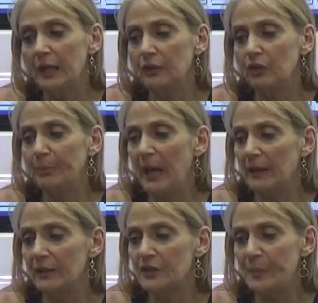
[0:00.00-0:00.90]
getting your
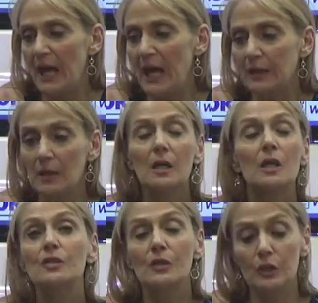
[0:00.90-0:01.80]
balance back
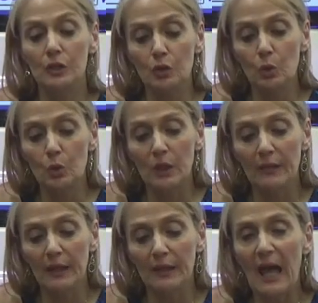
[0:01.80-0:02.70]
so that you
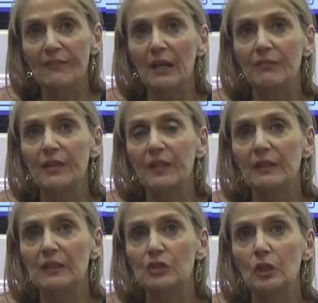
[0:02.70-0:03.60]
can then have everything
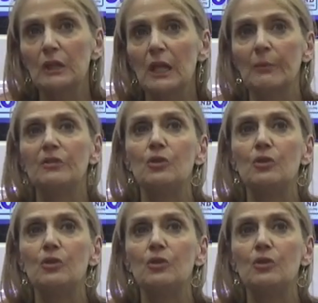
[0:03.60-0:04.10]
that's good coming